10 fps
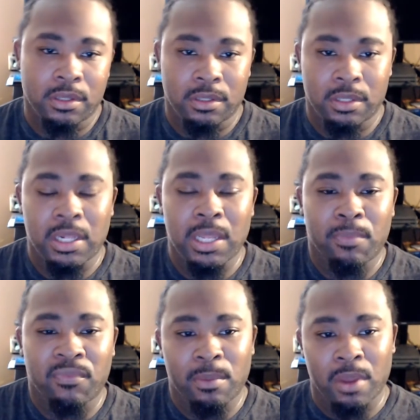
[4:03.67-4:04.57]

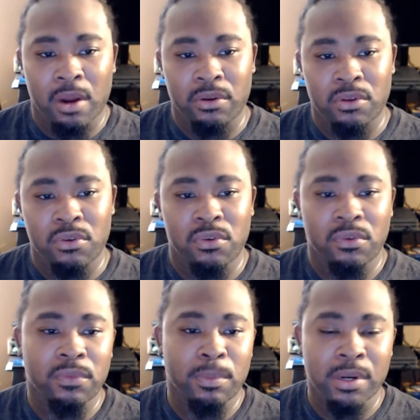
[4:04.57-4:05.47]
clip from the article
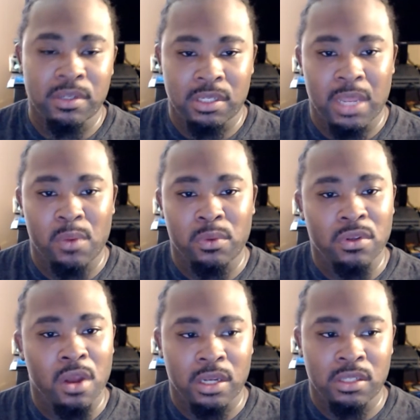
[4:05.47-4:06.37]
of the person that they were
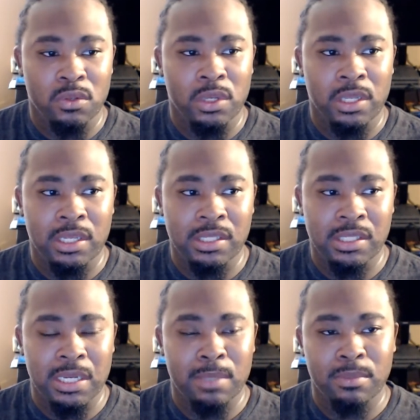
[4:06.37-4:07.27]
talking to. And it
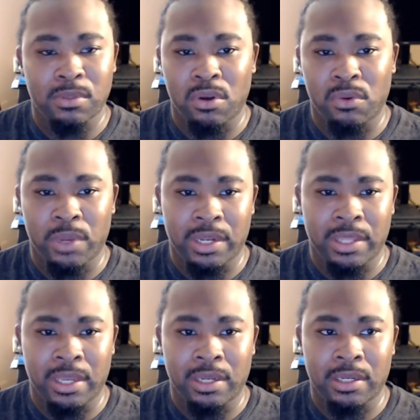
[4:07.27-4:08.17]
seems on Reddit
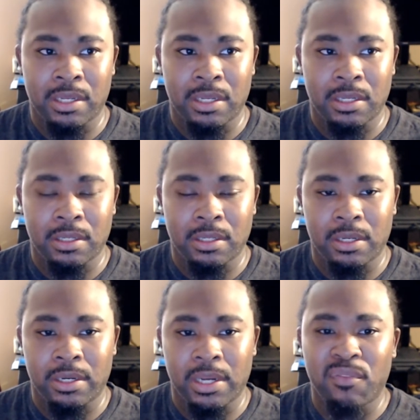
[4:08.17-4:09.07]
that
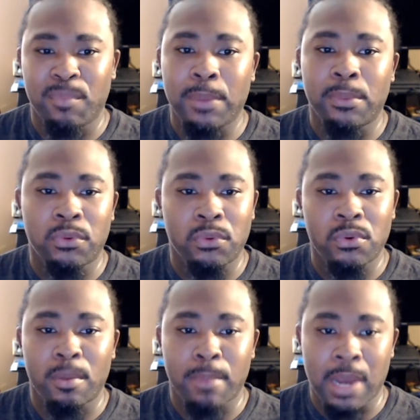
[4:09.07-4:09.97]
enough people
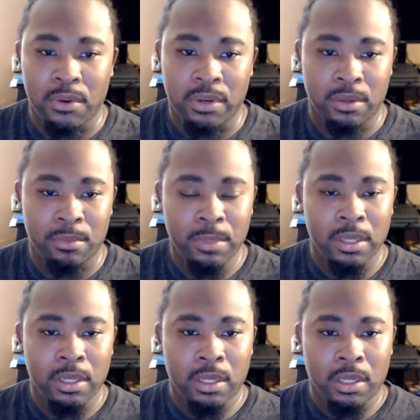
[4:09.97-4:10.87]
knew about him
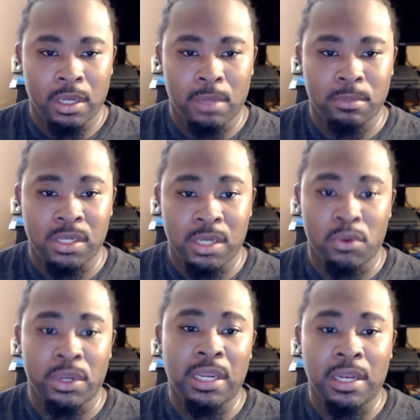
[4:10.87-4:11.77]
to know
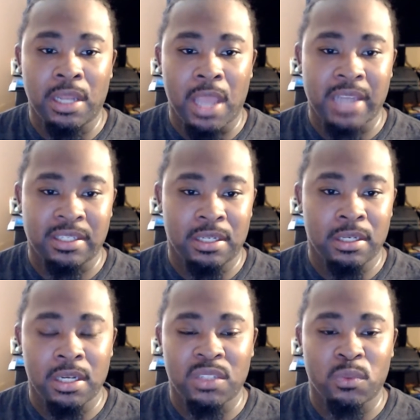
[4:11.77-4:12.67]
that he actually
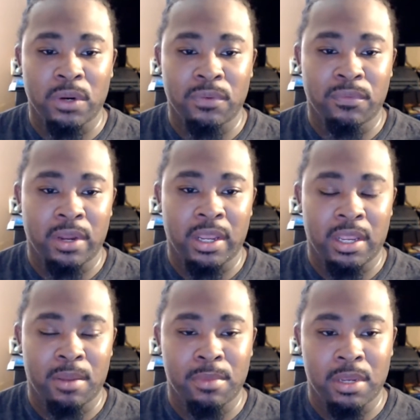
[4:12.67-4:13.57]
does work for
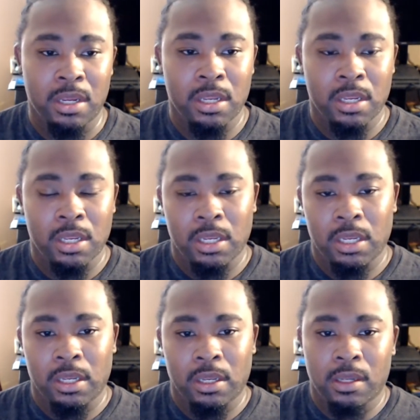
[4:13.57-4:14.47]
AMD,
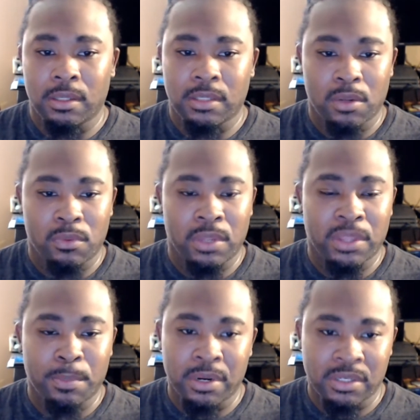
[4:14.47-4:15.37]
so that
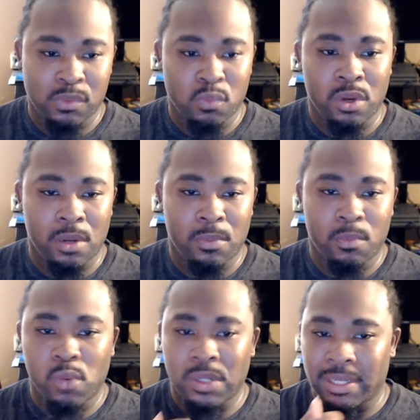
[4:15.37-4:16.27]
the person
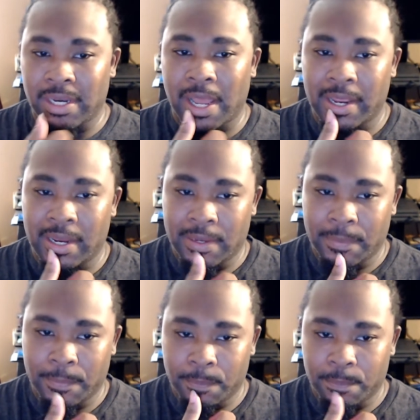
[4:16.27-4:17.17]
wasn't lying.
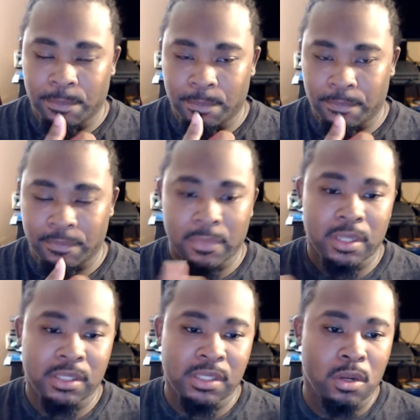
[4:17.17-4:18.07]

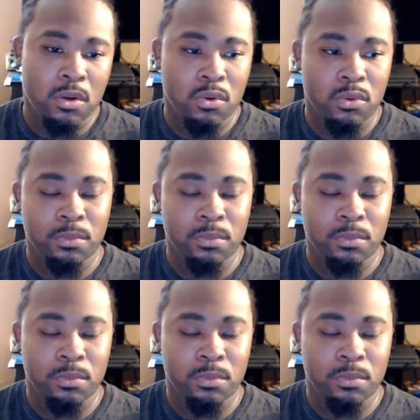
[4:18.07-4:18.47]
So